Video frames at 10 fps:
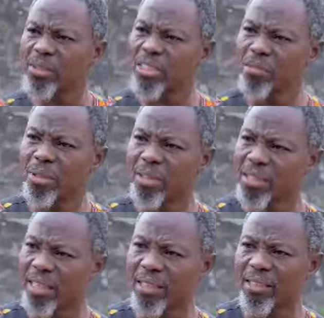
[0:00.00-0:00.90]
son
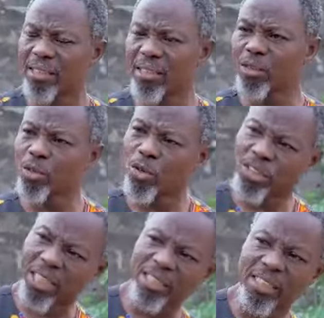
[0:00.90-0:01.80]
Igwe said
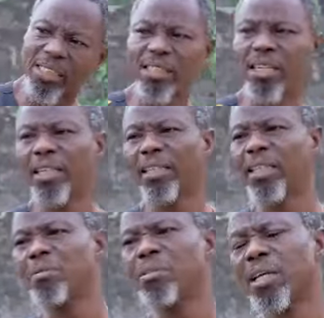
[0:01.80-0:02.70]
contradicts
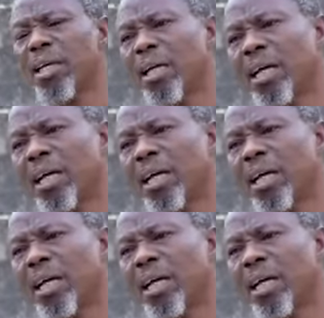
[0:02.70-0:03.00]
Ikem's